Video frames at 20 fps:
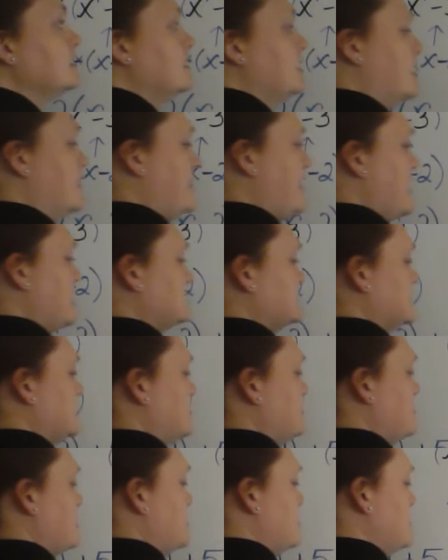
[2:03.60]
And that's going
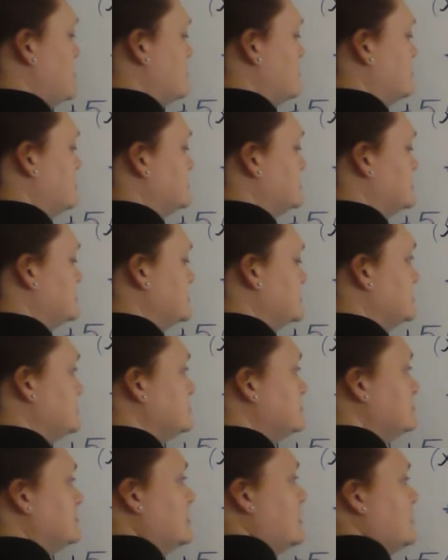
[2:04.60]
to be equal
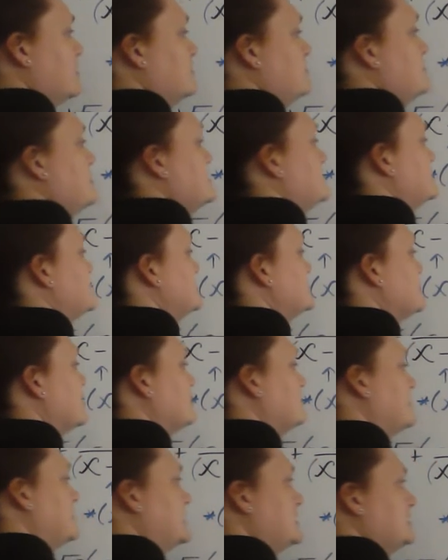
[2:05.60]
to, this was
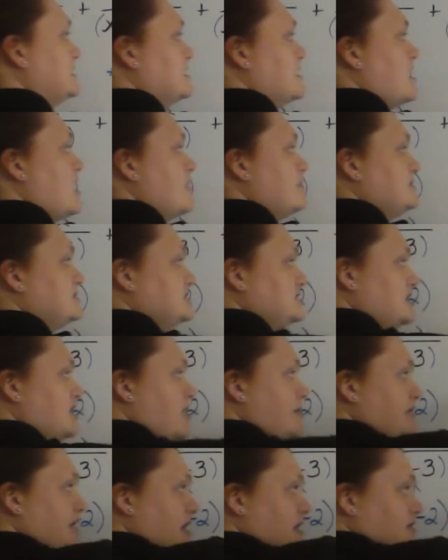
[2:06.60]
already the common
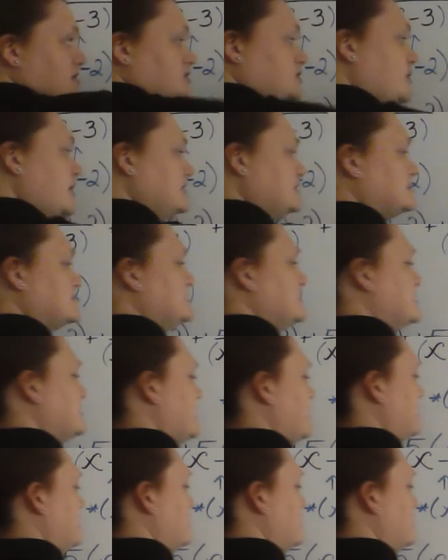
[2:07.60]
denominator, so I just need that